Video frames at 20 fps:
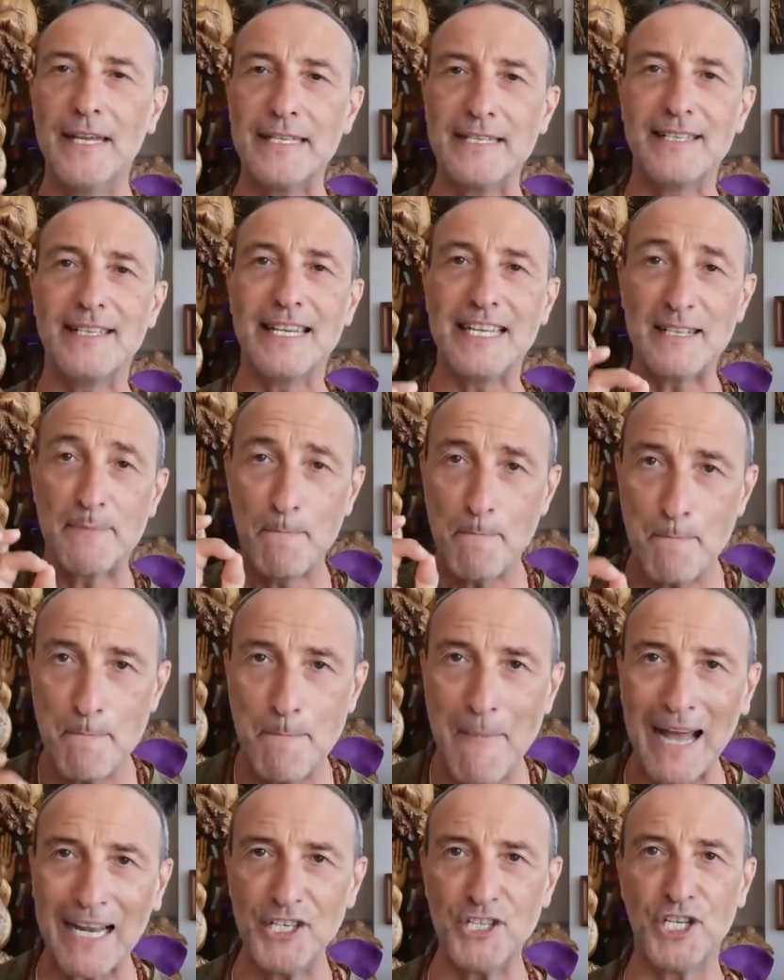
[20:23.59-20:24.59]
is this
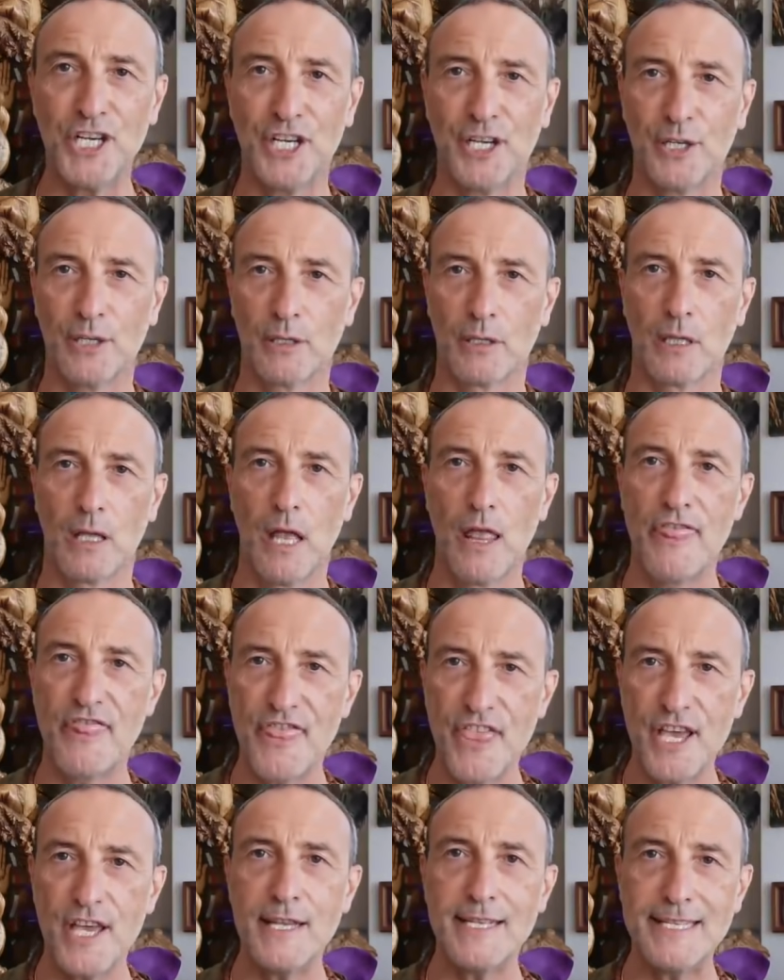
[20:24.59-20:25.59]
magical
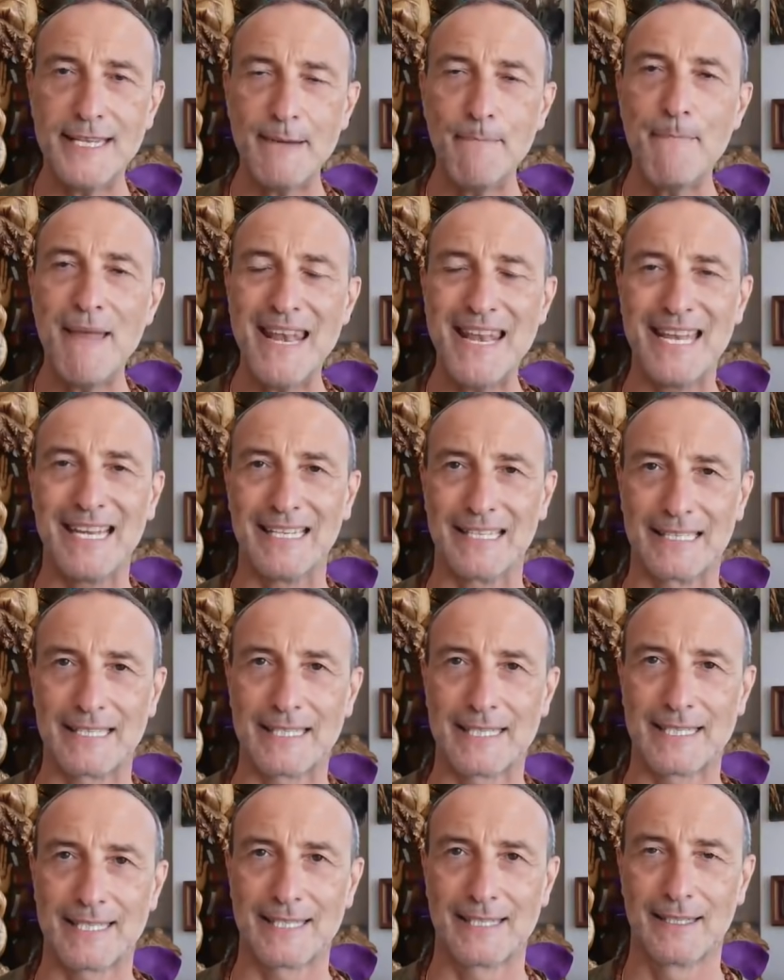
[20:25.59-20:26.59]
30
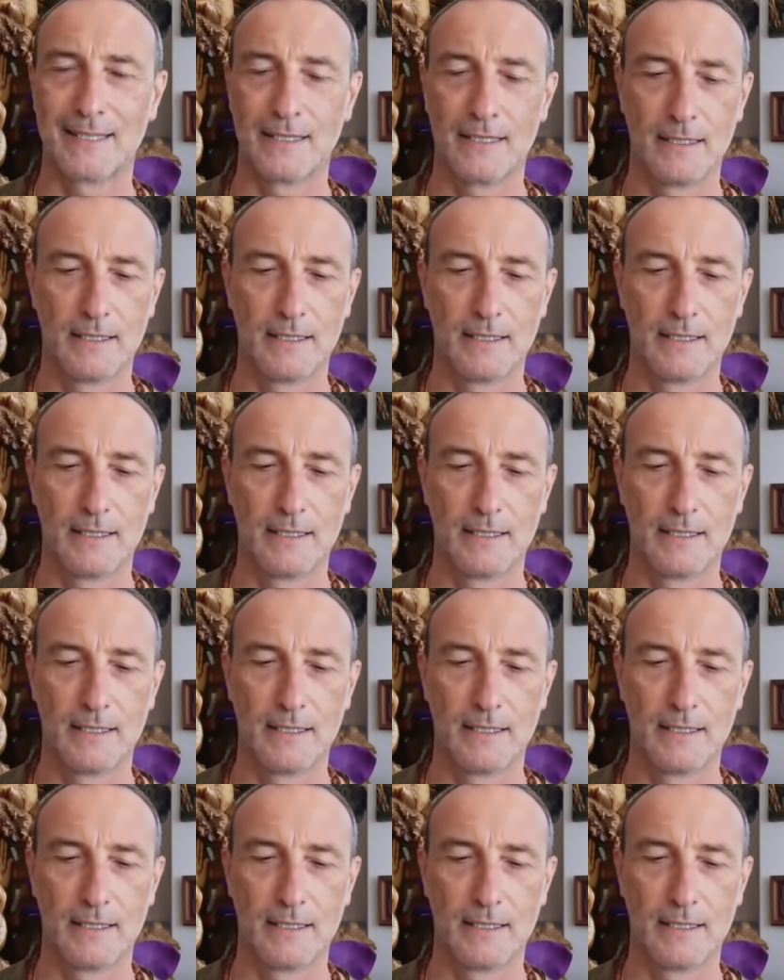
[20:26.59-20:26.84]
minutes